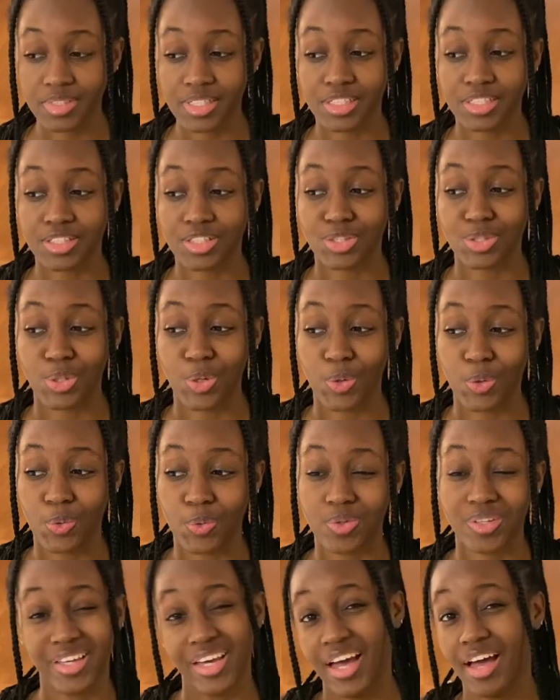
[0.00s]

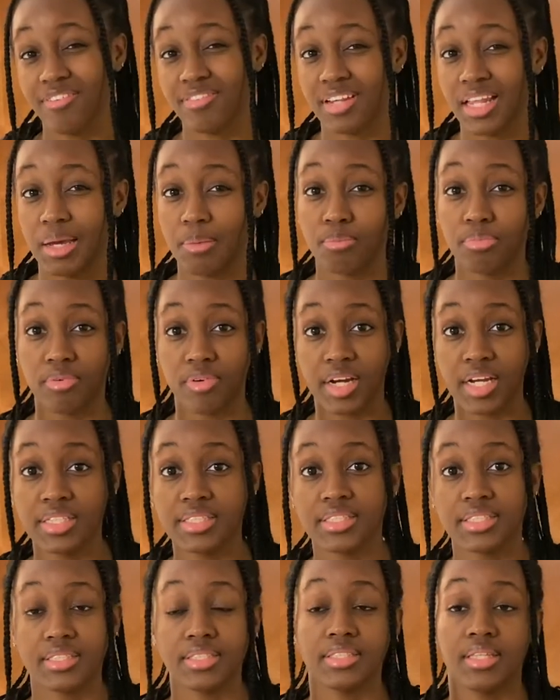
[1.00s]
So yeah, I feel like
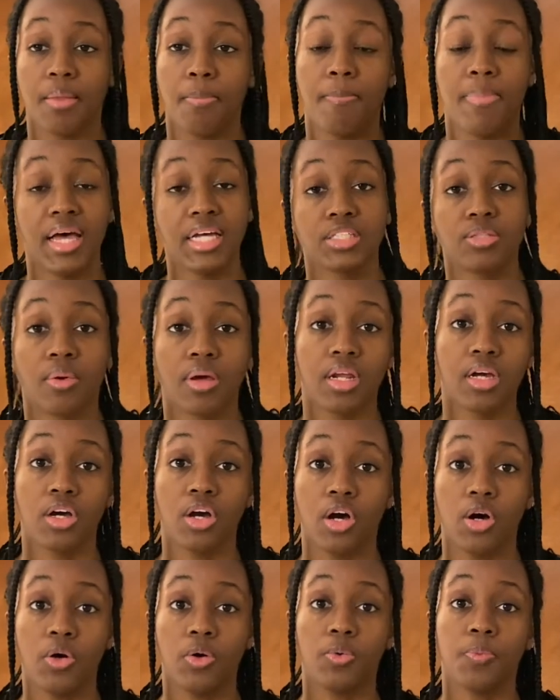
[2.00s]
braids is the best way to
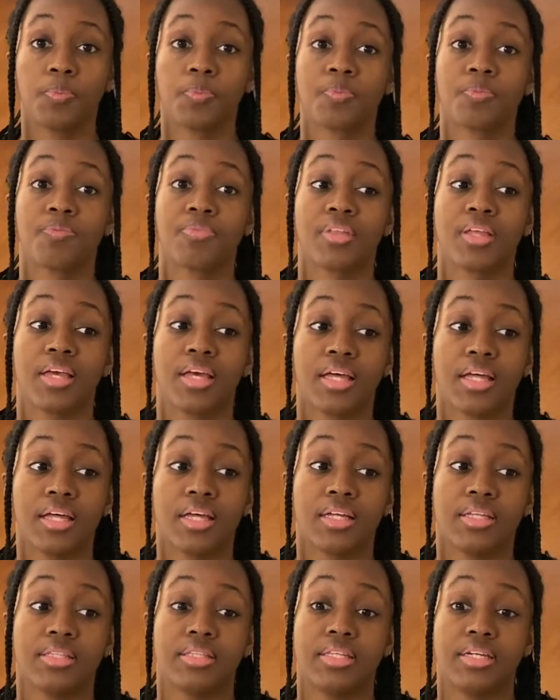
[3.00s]
go.
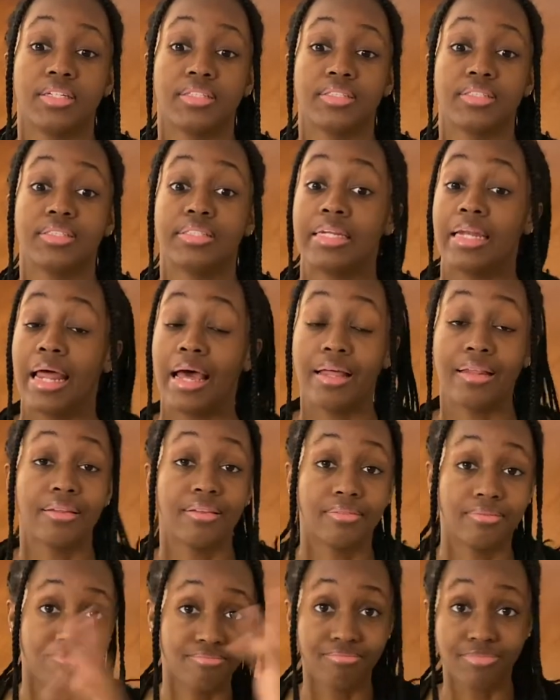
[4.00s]
To
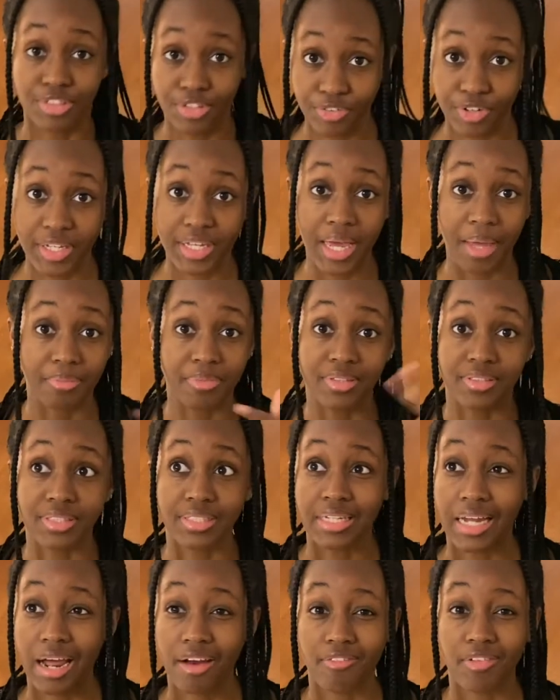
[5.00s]
recap, there's
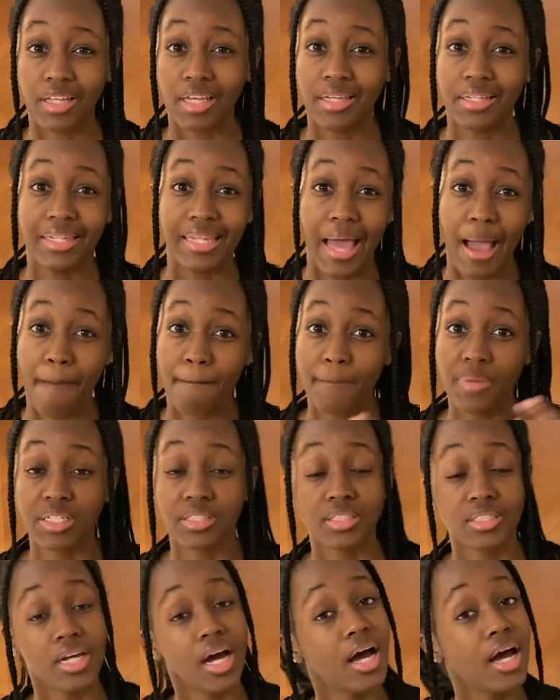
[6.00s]
not really that
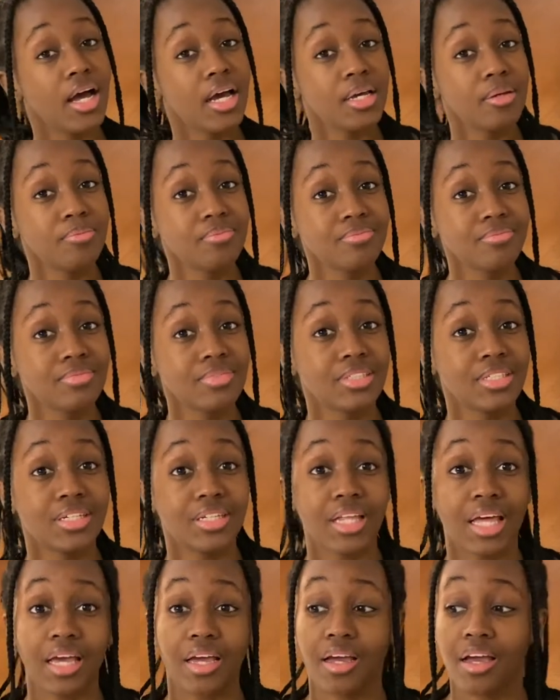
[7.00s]
much time to
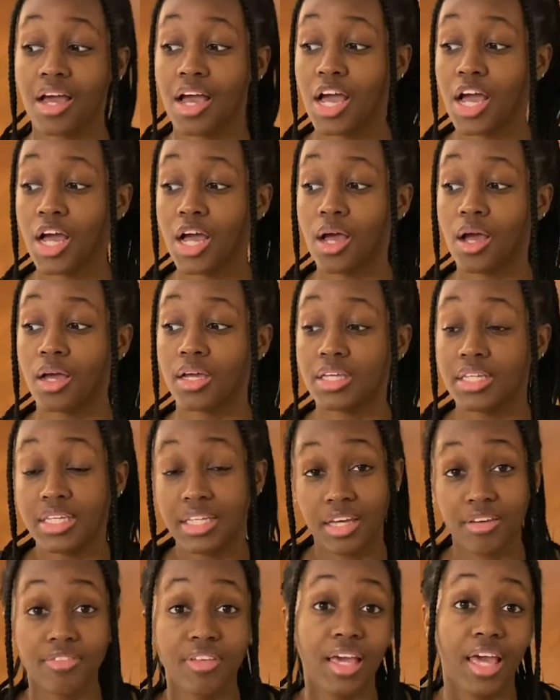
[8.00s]
like
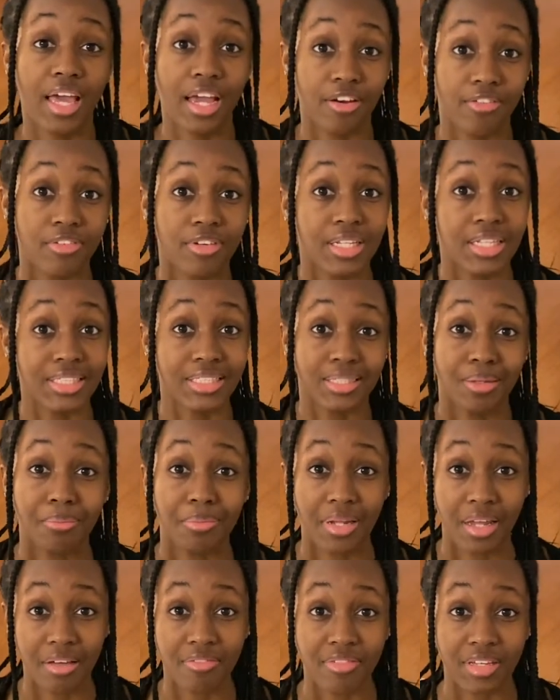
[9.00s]
give your hair really some
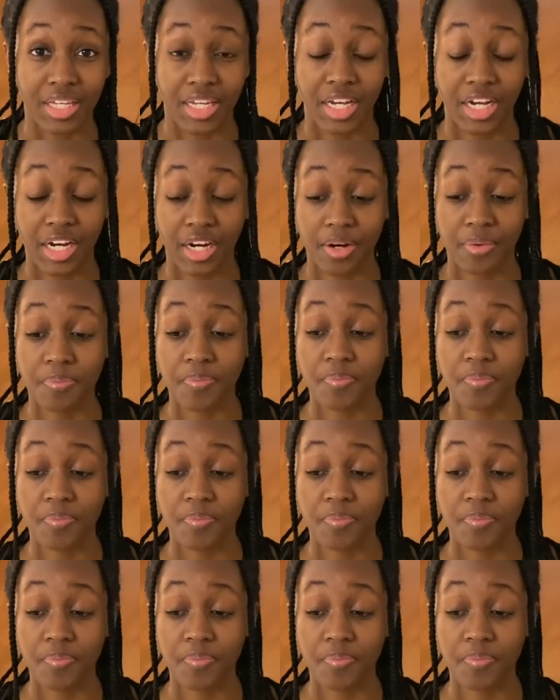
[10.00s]
love and care.